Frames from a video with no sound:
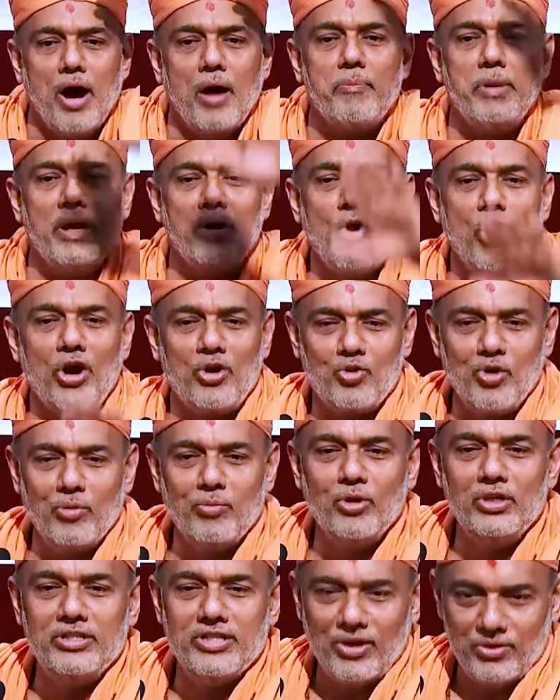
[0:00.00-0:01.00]
Abhi God ko
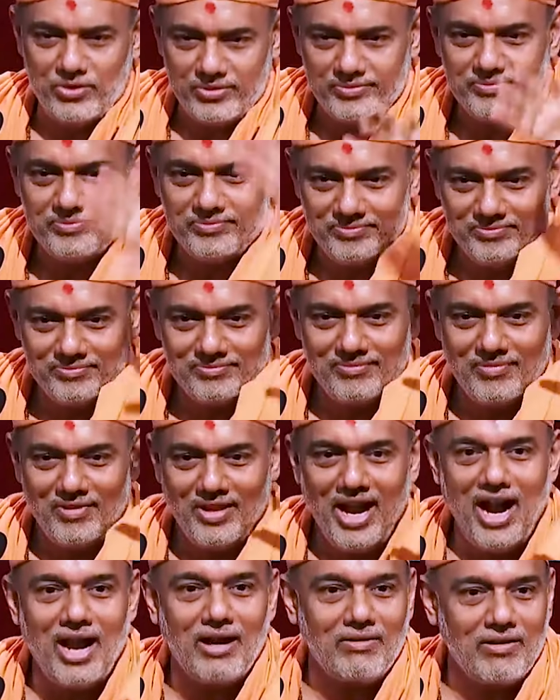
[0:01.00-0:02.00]
bhul jao.
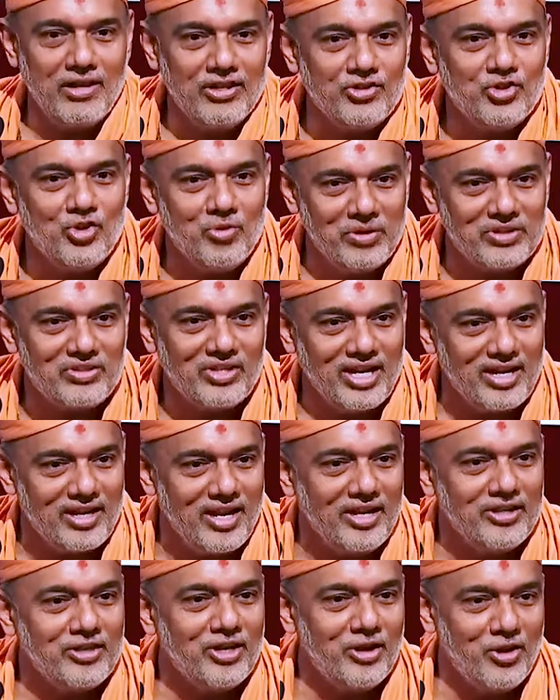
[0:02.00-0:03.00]
At least you must
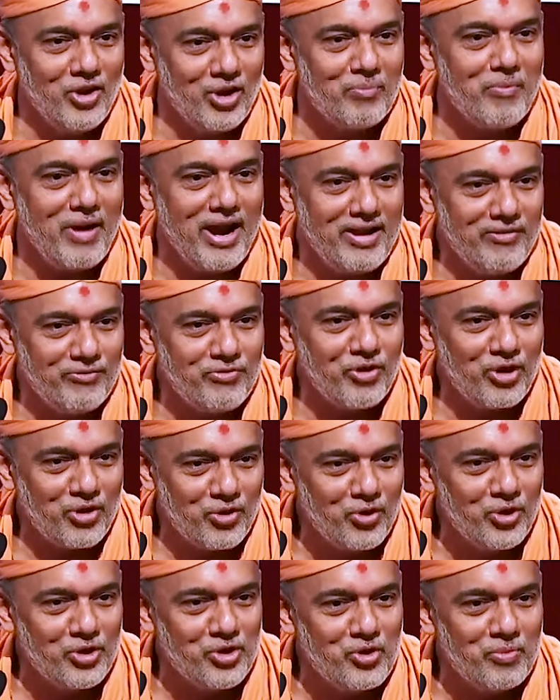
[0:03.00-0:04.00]
enlighten your mind for a
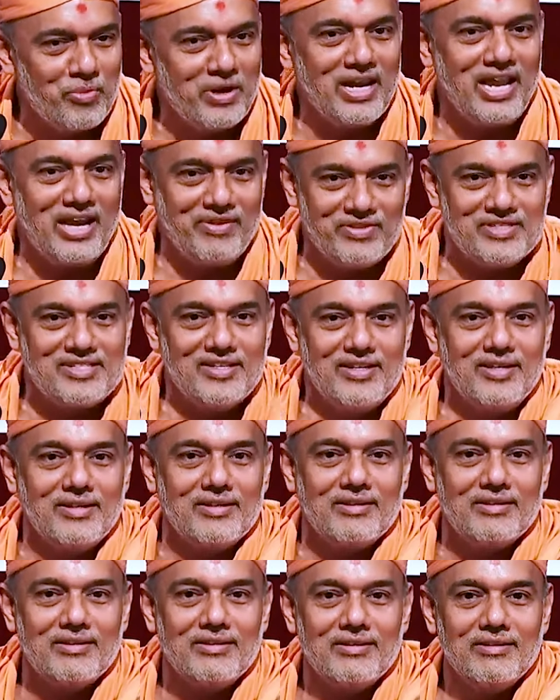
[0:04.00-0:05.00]
good human life, isn't
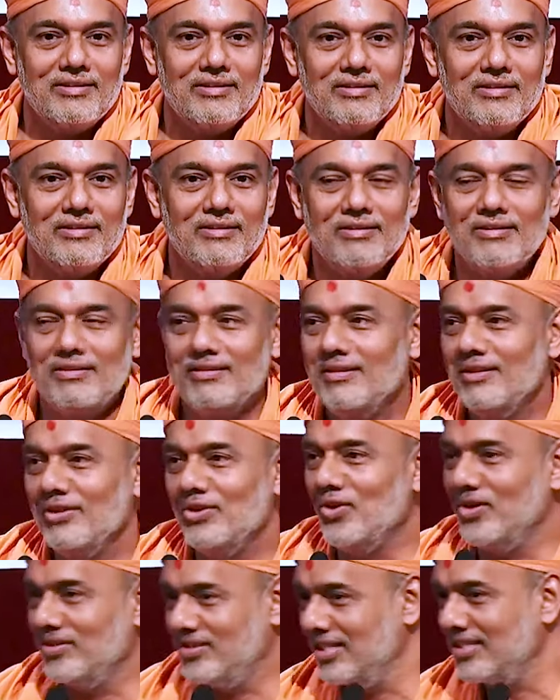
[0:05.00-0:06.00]
it?
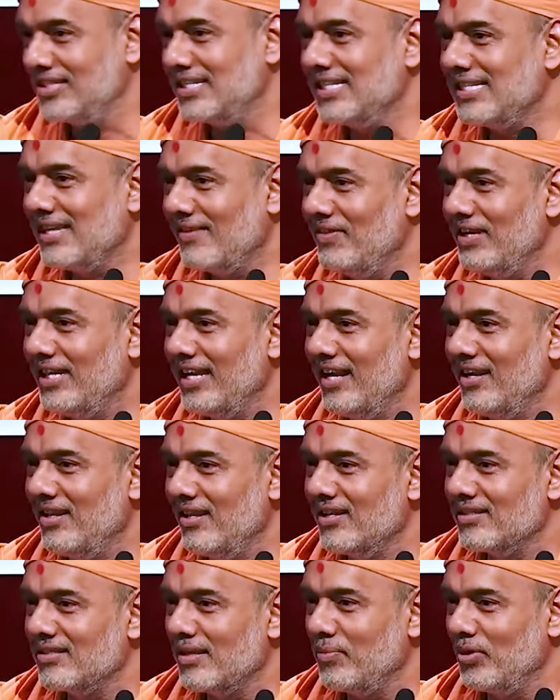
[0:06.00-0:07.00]
You are 60, 70, 80
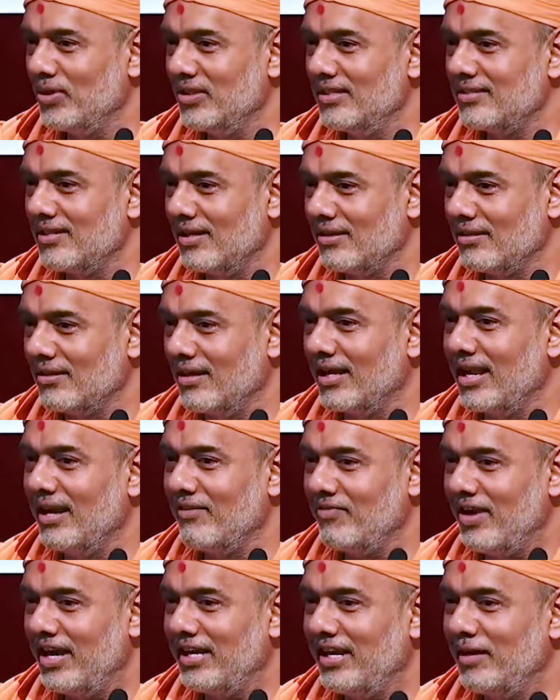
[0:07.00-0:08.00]
years upon this earth.
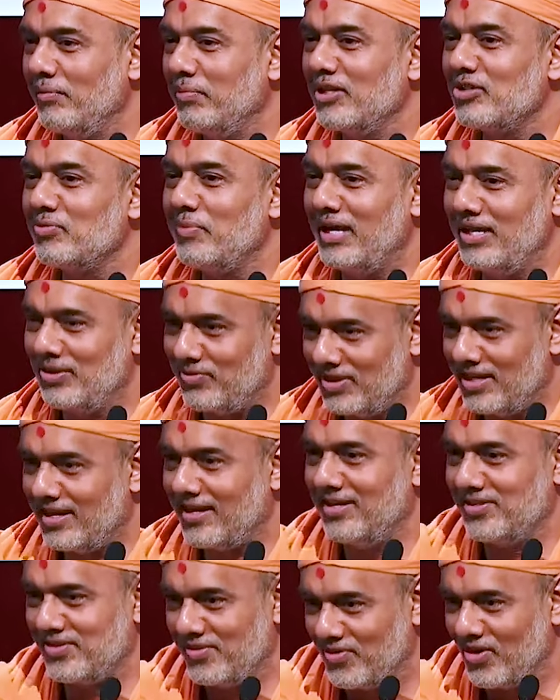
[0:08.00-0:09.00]
Again, 5, 10 plus minus with the
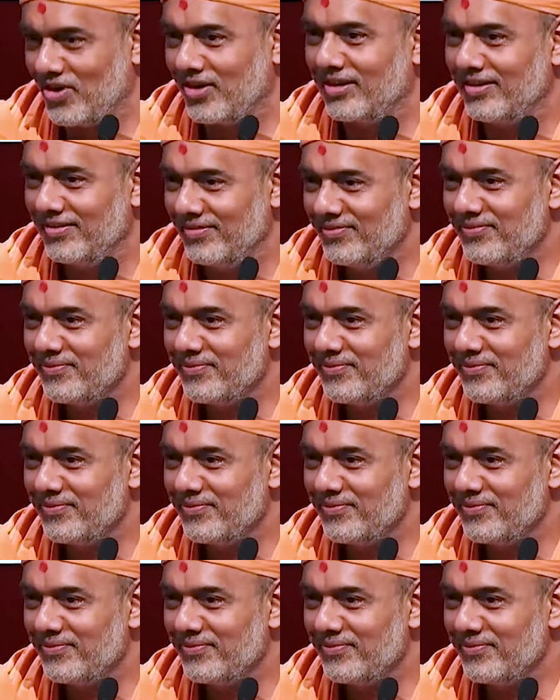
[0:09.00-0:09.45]
grace of God.